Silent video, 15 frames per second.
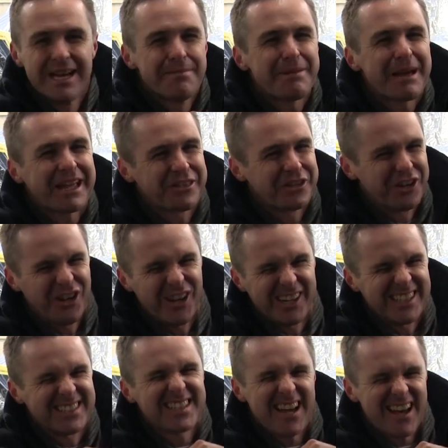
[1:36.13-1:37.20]
Back in the
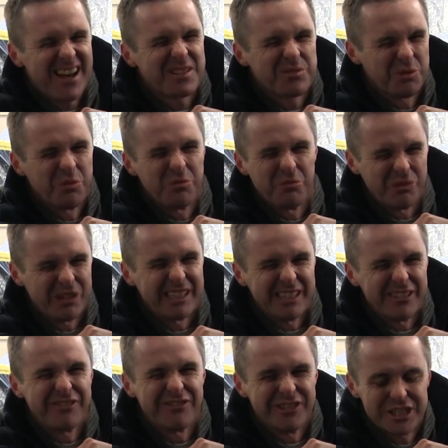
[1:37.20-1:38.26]
90s, cars were
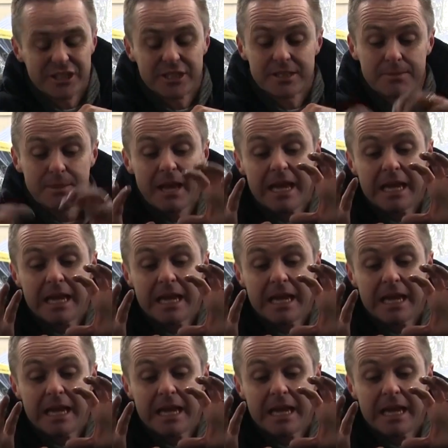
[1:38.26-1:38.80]
really vicious.